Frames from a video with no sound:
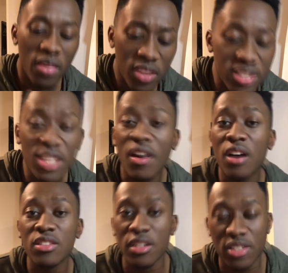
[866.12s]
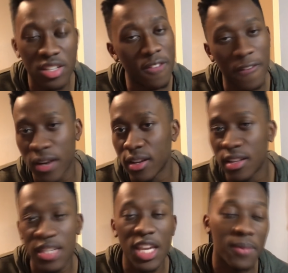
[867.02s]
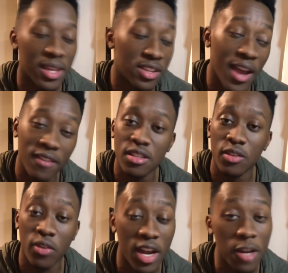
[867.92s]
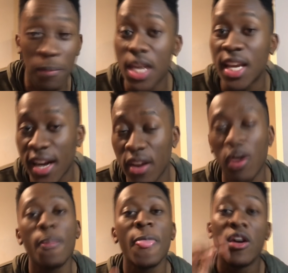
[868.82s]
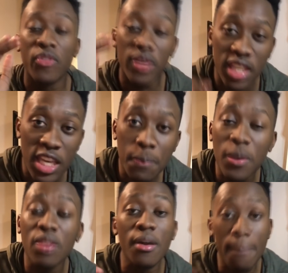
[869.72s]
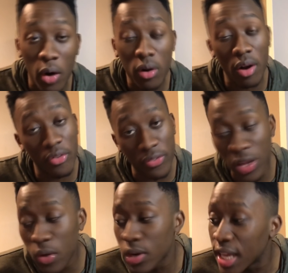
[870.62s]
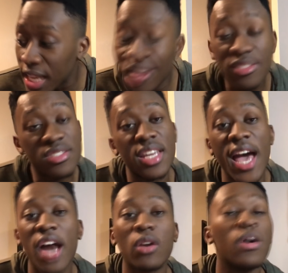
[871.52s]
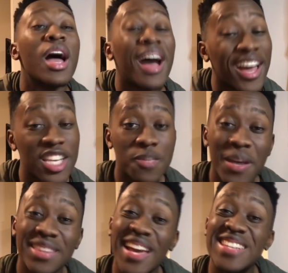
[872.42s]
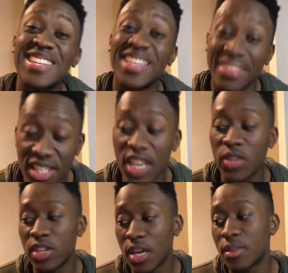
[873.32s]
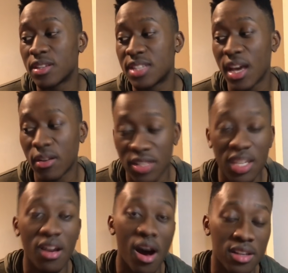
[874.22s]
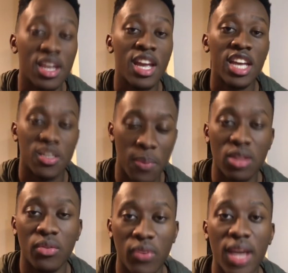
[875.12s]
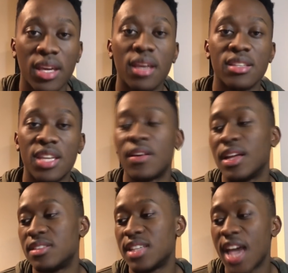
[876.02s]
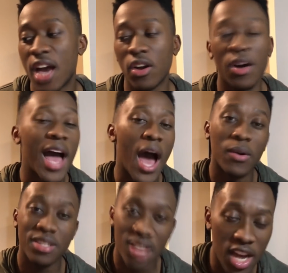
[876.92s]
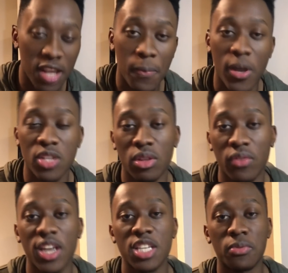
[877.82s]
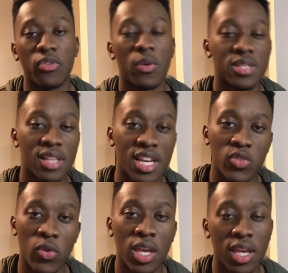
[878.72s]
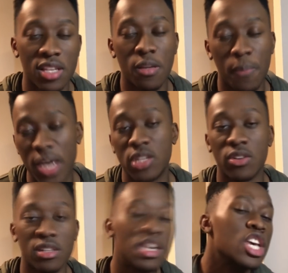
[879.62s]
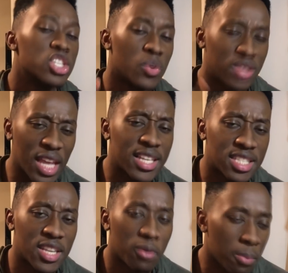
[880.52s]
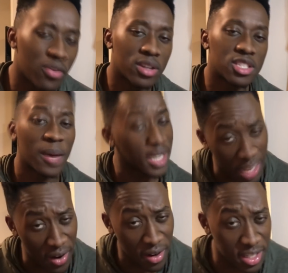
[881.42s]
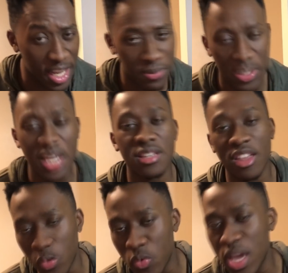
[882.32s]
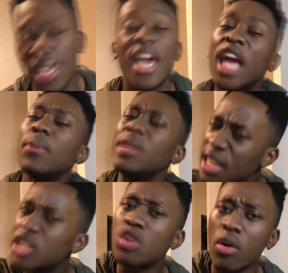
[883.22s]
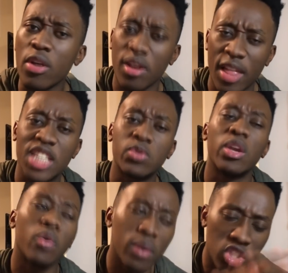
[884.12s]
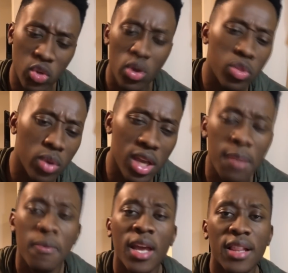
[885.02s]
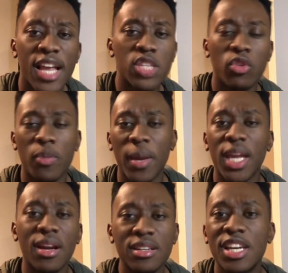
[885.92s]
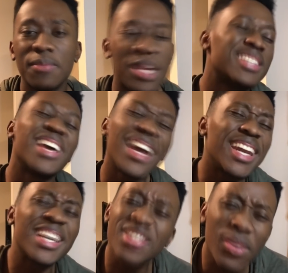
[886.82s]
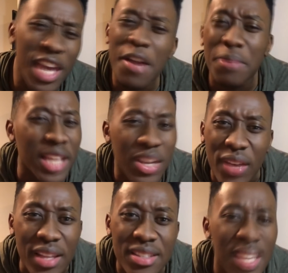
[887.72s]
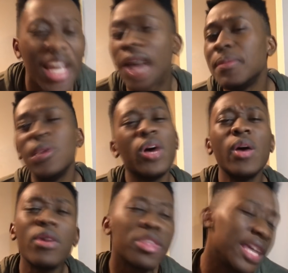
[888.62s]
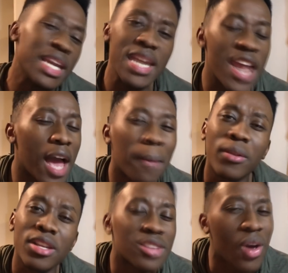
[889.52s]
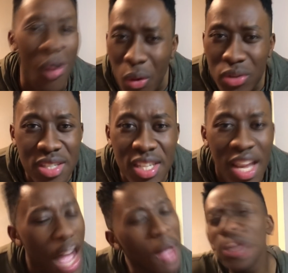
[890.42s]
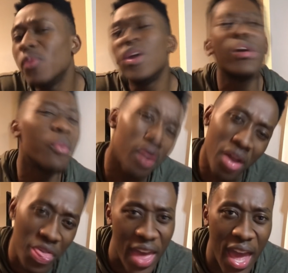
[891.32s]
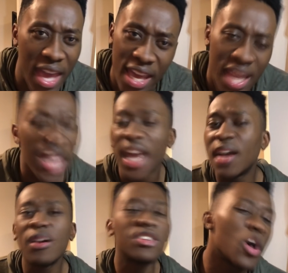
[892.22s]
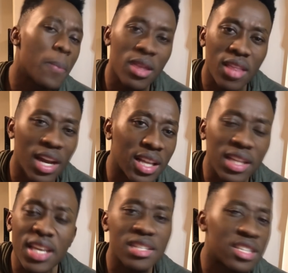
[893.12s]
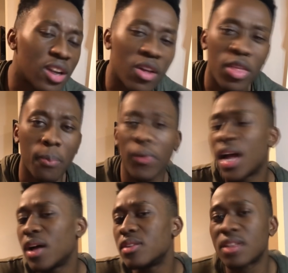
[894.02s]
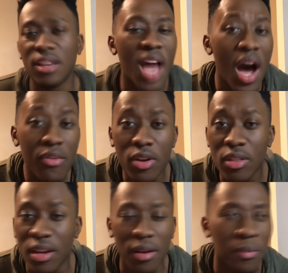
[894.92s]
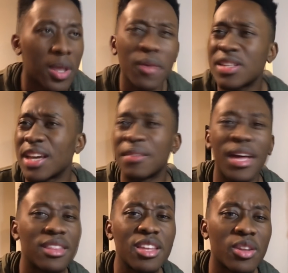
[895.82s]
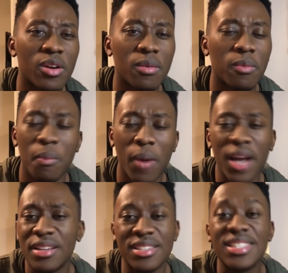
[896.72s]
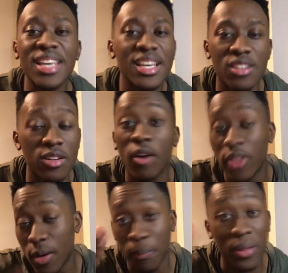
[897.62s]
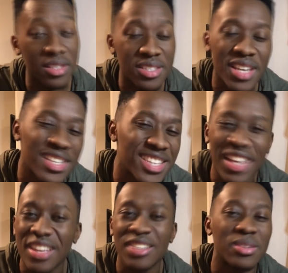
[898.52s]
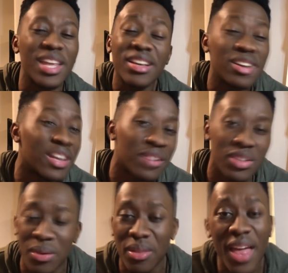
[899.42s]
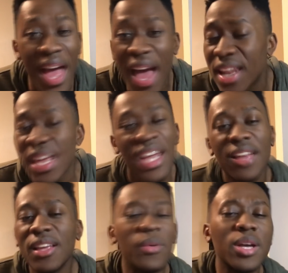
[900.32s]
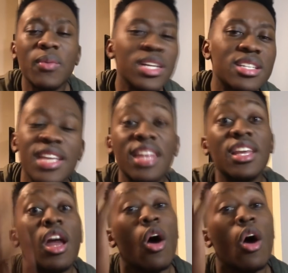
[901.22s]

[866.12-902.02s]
The Seahawks are still a very good team, and you have to credit Pete Carroll for keeping the boat afloat in Seattle. I expect that to continue. Give me the Seattle Seahawks to beat the Vikings here in Seattle. I was not impressed with the Vikings' performance last week against the Patriots. So with that said, we move on to my guarantees of the week. And we did struggle there last week. We went 2-3 last week for my guarantees, and I still can't believe it. I mean, where were the Indianapolis Colts? I mean, where were they? And I was hoping that at least, you know, the Browns could cover the... It was like, I think they're -6, or no, they're +6. They couldn't even do that. And then